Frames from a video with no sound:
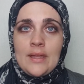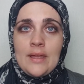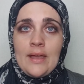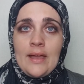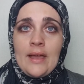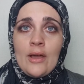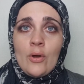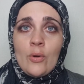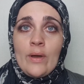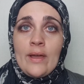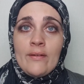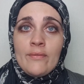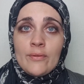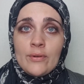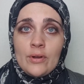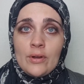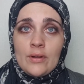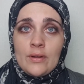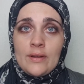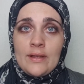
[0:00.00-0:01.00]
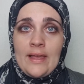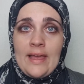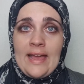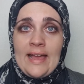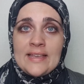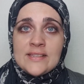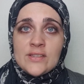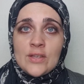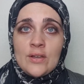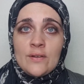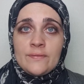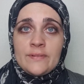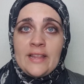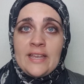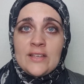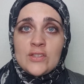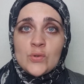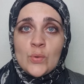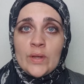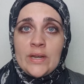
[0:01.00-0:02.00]
However, as of
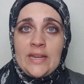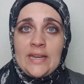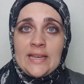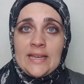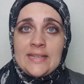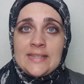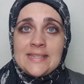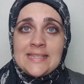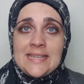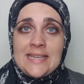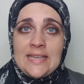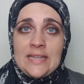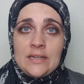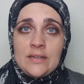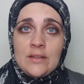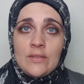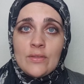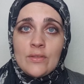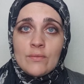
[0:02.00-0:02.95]
late 2019,